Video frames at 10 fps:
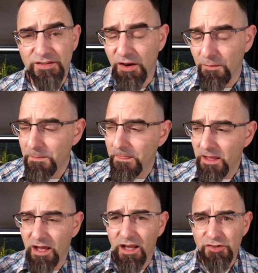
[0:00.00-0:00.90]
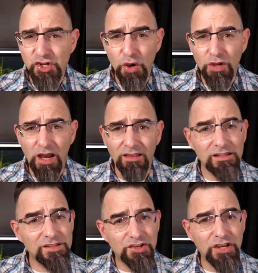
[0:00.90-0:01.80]
So Joe
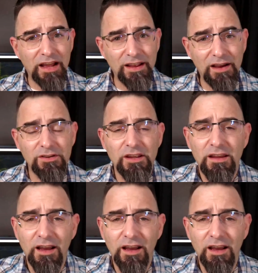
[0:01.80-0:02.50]
Collins, shout out.